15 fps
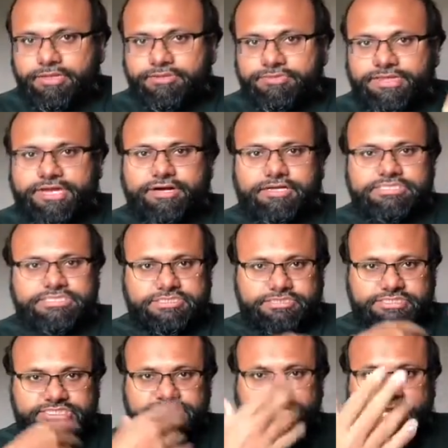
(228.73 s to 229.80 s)
there are
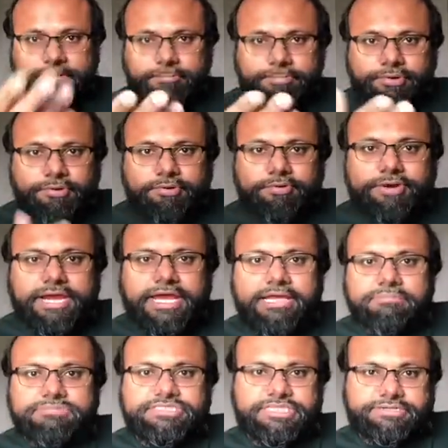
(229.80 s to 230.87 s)
certain state
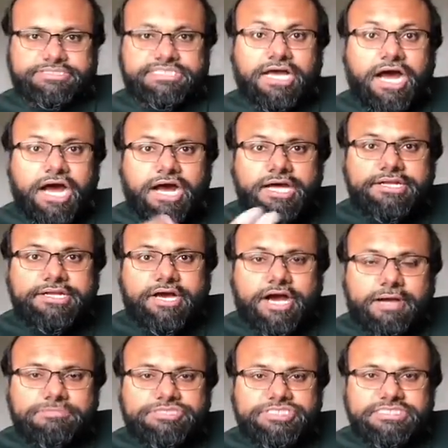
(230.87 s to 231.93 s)
programs, there's HUD
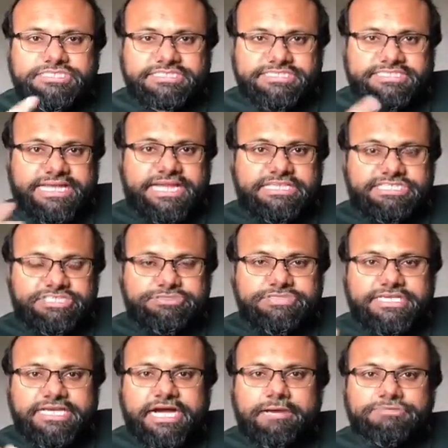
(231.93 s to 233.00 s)
options, there's
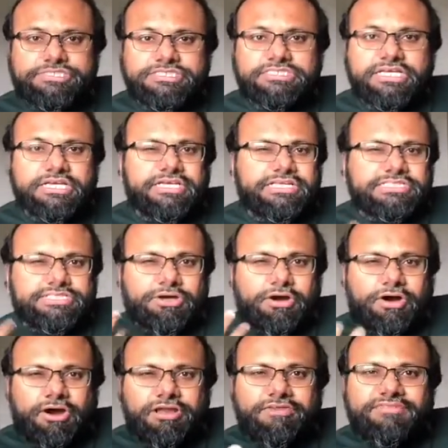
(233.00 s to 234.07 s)
HUD options, so
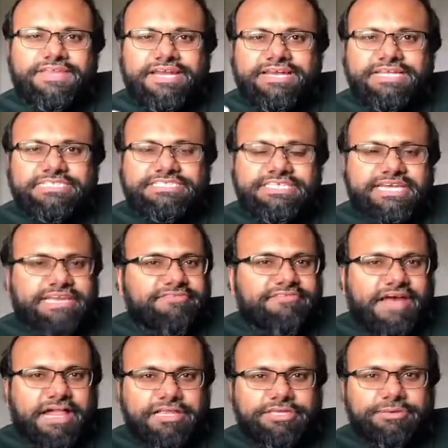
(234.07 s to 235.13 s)
all of that needs to get
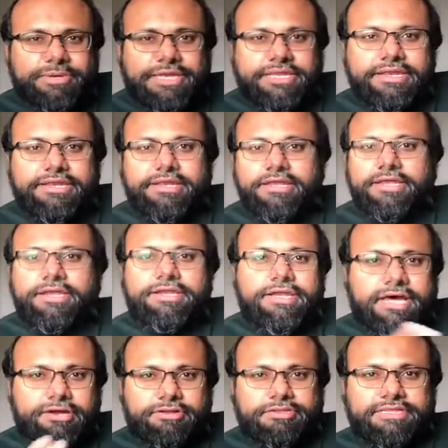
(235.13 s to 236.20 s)
evaluated.
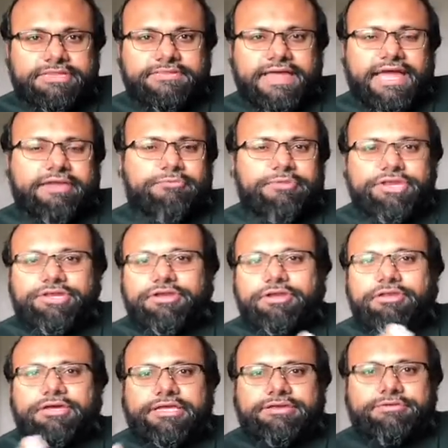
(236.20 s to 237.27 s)
Not only that, when you're
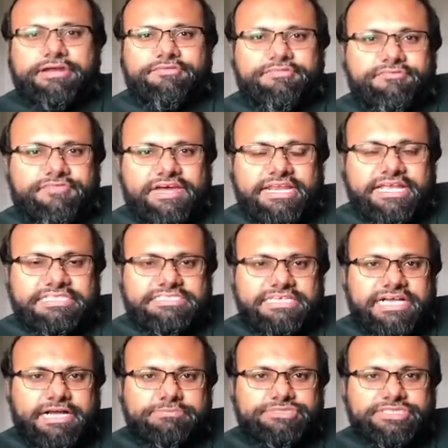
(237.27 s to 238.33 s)
looking around for financing
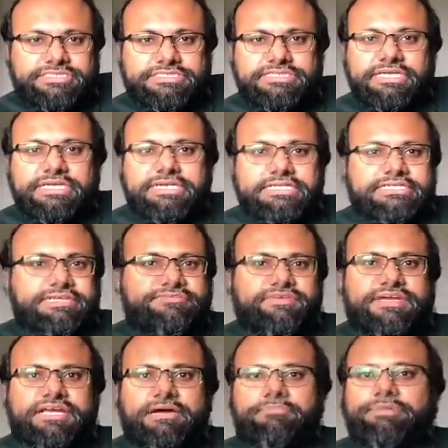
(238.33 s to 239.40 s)
options,
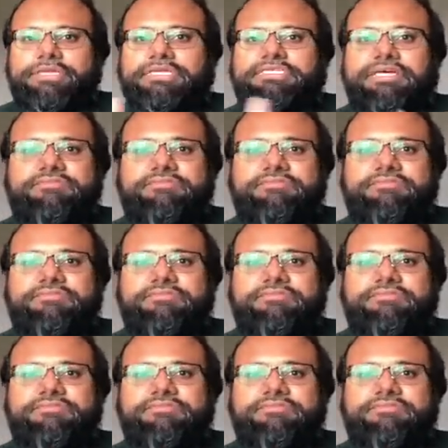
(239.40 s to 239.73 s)
different companies have